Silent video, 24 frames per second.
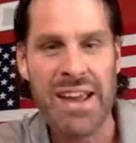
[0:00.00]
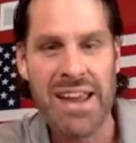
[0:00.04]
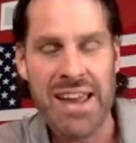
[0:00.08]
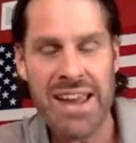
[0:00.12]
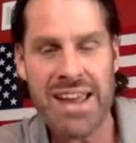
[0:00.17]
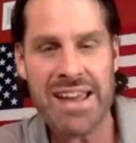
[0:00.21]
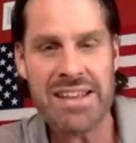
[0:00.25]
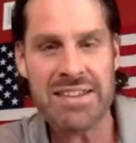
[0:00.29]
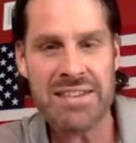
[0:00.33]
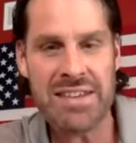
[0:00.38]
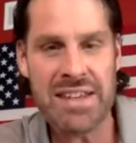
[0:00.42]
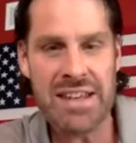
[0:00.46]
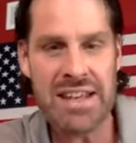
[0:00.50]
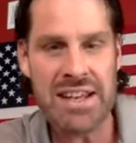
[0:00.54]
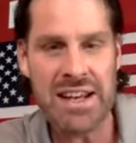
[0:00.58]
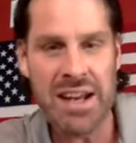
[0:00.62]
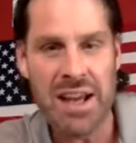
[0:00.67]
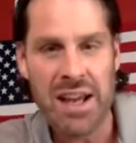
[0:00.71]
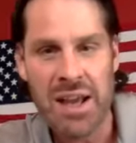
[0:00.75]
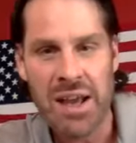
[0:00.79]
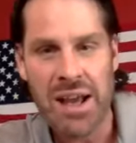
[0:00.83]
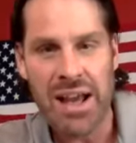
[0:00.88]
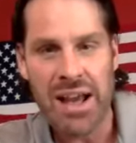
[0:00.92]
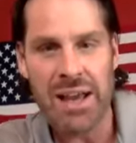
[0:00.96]
18.
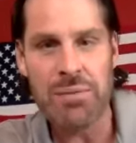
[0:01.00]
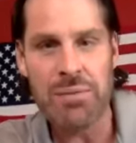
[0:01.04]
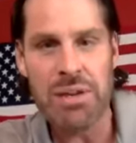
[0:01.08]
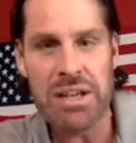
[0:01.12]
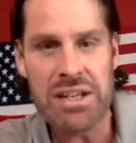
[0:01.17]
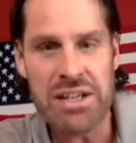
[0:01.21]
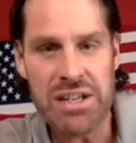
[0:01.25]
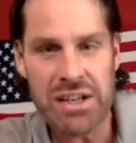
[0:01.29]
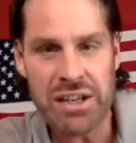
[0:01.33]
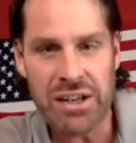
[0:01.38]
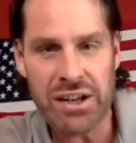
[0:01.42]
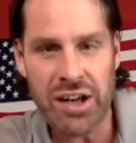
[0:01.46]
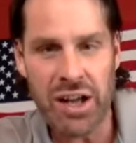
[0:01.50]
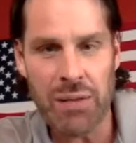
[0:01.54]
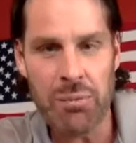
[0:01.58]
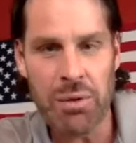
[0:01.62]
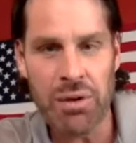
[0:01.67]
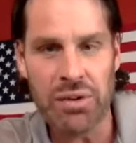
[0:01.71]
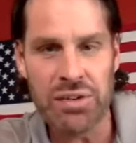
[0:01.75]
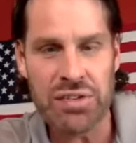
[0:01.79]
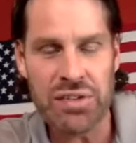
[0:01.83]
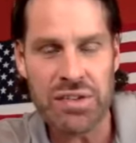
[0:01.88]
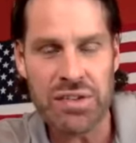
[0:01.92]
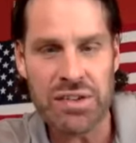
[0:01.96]
I mean, you could
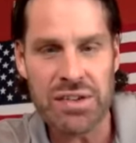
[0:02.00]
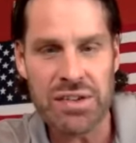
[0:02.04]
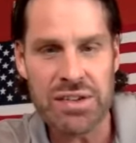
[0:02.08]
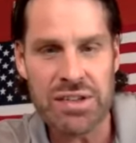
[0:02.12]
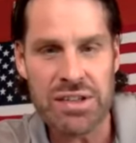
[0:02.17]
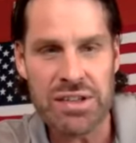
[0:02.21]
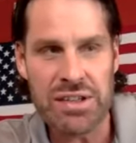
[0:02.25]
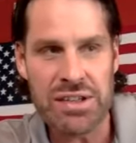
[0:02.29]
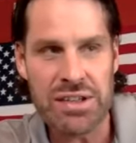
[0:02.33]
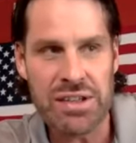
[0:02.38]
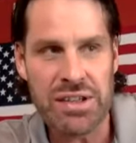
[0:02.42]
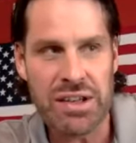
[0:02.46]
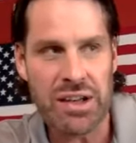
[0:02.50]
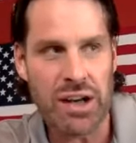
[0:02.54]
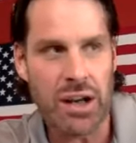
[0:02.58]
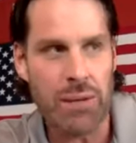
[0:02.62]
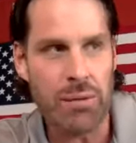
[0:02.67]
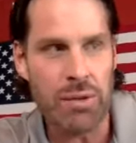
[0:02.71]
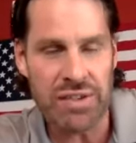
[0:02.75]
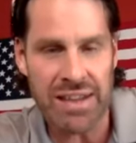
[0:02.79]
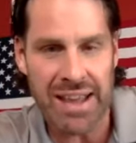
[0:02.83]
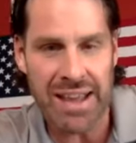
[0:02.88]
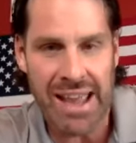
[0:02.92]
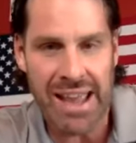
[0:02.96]
almost
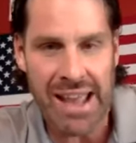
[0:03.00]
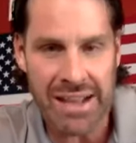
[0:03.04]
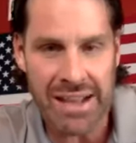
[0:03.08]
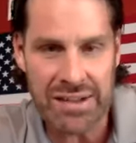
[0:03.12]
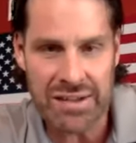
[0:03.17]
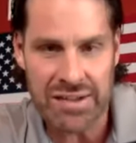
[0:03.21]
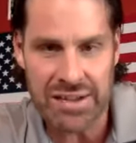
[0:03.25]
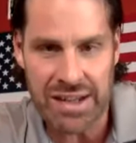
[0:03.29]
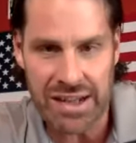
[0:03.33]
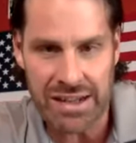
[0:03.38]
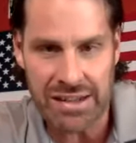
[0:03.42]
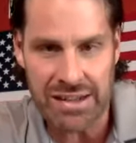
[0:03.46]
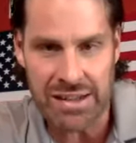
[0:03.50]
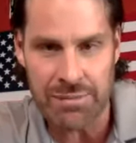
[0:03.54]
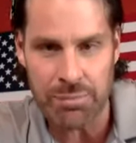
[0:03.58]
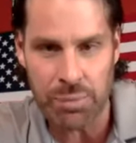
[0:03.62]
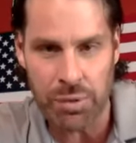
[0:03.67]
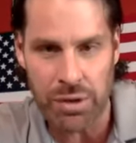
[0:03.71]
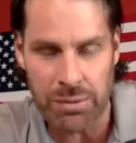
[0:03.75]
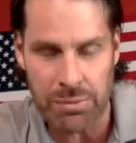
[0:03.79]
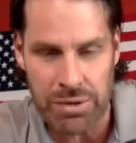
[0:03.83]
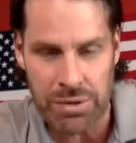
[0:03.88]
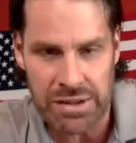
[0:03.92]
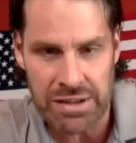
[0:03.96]
accidentally
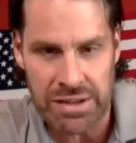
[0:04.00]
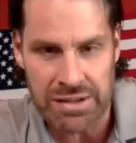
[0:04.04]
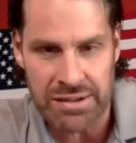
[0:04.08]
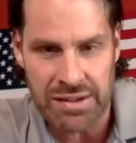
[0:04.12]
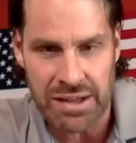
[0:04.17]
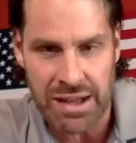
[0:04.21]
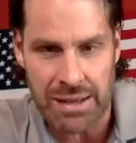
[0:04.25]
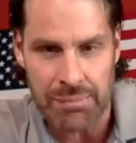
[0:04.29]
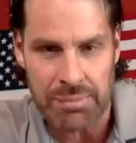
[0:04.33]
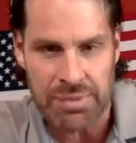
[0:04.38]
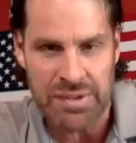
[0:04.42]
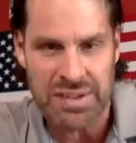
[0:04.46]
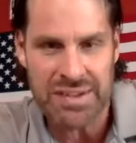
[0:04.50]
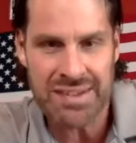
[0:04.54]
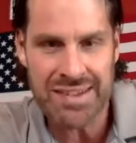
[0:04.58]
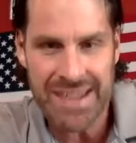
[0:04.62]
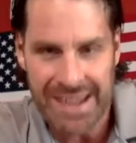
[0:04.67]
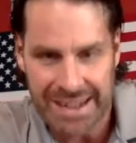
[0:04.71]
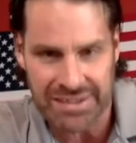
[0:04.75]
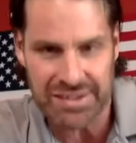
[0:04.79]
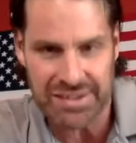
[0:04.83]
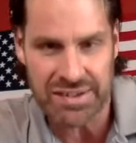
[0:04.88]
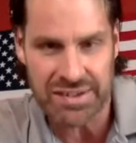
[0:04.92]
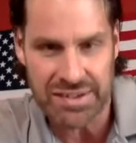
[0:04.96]
put him in the top
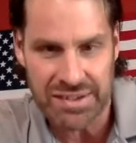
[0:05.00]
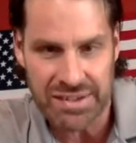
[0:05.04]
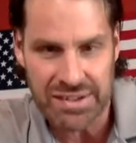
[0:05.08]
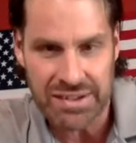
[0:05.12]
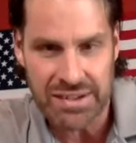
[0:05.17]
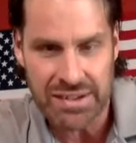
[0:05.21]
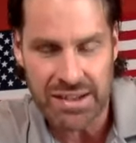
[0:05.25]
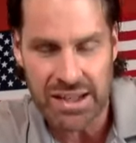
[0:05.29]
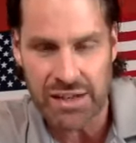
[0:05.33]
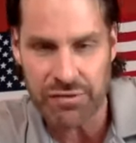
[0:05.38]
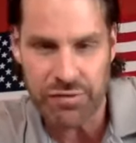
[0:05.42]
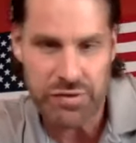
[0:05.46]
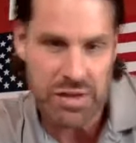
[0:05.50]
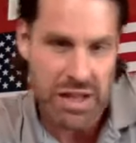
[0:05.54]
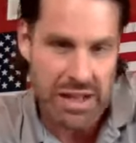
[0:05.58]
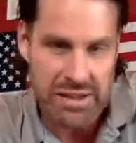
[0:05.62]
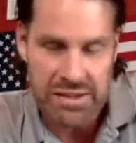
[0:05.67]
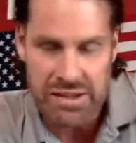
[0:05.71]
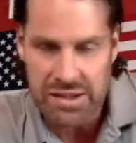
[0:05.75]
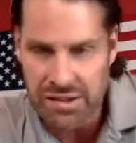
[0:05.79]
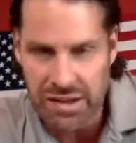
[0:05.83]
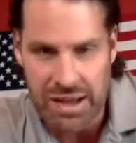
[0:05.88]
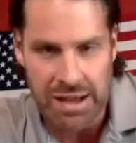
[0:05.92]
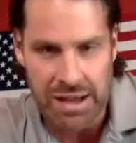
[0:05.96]
6, if not
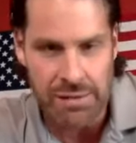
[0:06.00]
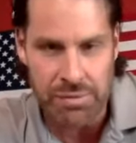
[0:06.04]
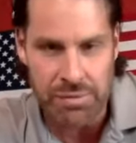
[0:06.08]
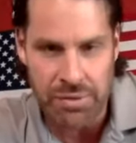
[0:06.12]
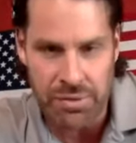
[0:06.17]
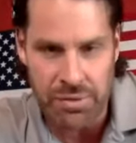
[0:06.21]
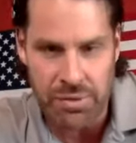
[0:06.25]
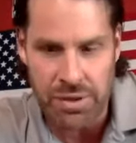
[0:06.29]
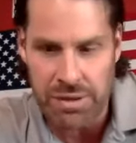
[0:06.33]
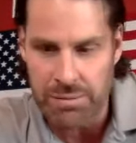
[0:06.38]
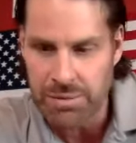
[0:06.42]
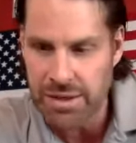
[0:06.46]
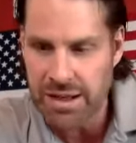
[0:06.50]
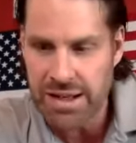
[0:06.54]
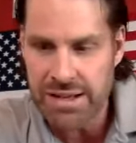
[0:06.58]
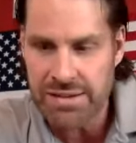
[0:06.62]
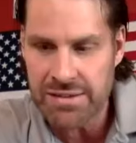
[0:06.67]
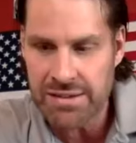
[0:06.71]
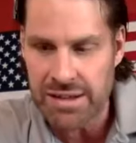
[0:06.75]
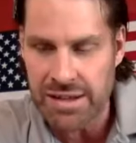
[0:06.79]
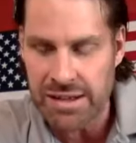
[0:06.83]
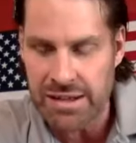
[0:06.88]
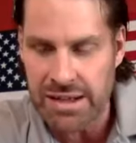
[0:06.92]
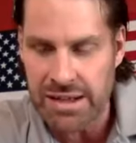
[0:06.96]
the top 3. But
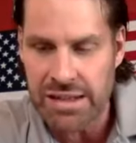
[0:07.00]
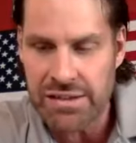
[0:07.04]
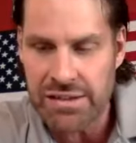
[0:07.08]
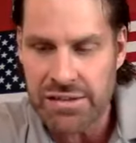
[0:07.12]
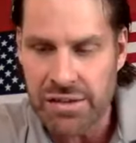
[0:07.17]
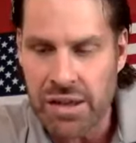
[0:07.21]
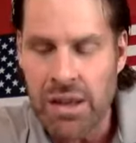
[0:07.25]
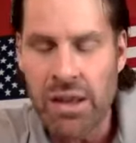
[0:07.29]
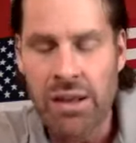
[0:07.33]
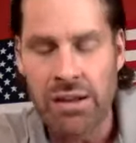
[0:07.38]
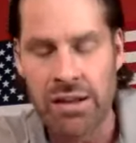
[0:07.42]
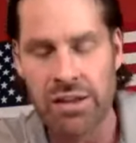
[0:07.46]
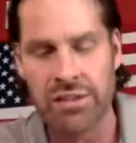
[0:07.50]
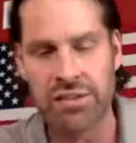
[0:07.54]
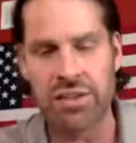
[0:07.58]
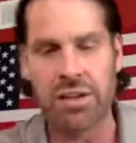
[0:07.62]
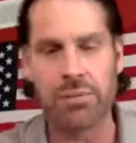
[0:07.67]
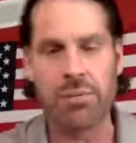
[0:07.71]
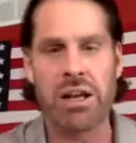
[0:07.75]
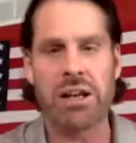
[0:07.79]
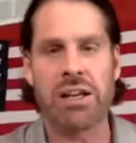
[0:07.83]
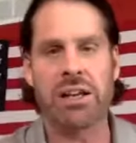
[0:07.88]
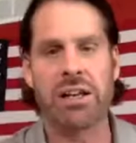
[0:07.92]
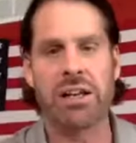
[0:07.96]
18. Listen.
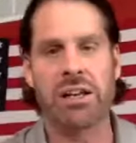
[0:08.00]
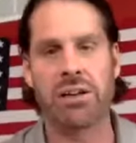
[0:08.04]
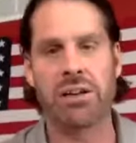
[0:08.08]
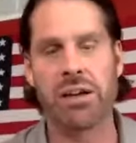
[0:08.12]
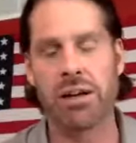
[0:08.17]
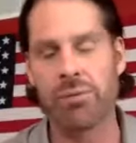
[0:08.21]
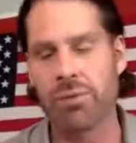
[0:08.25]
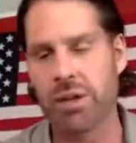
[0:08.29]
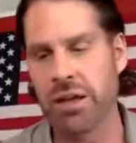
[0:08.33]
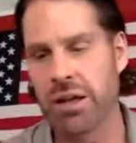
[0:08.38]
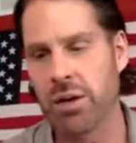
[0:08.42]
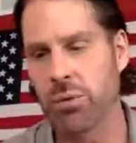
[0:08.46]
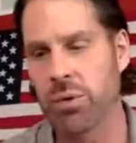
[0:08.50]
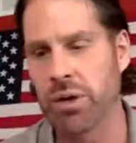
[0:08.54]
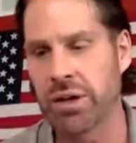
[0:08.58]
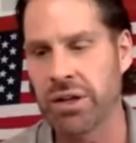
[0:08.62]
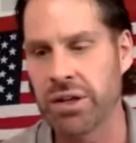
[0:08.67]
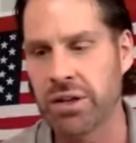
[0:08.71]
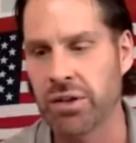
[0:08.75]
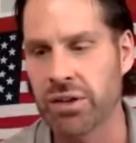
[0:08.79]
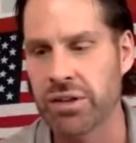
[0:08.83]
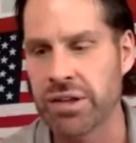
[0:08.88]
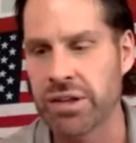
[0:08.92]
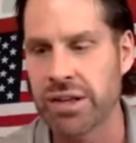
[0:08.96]
I don't want
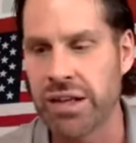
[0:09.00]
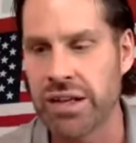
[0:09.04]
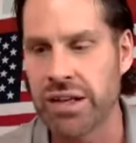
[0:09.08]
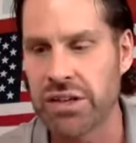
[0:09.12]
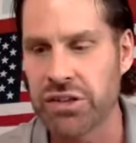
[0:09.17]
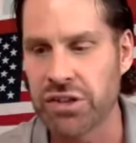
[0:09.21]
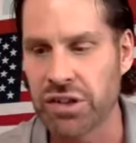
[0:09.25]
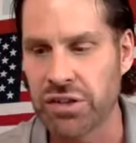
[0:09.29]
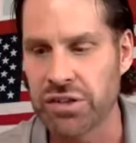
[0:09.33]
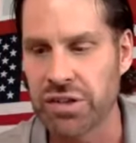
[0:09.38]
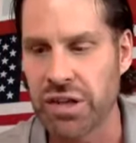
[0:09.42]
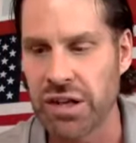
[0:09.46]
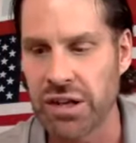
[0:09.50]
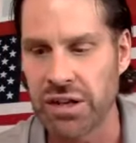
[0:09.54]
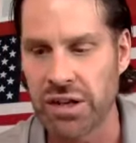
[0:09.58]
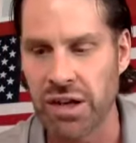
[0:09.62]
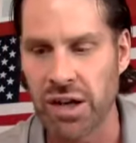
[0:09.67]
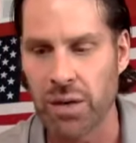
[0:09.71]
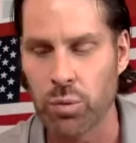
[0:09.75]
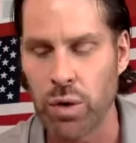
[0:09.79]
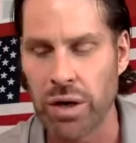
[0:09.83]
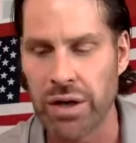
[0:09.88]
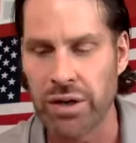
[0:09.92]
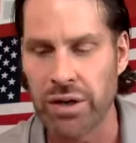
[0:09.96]
to kill the
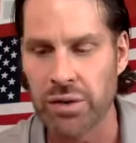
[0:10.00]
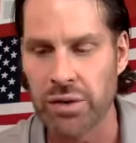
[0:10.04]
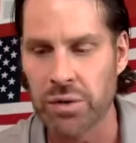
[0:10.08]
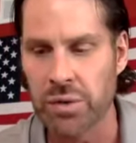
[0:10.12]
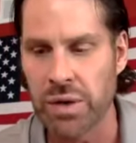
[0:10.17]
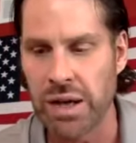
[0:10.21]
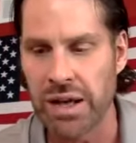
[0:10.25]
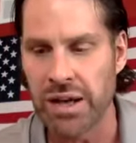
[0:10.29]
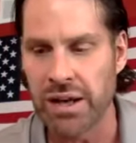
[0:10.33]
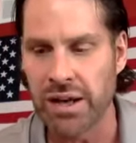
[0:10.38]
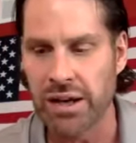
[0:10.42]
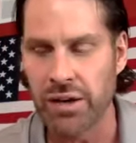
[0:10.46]
NHL.com writer who had it.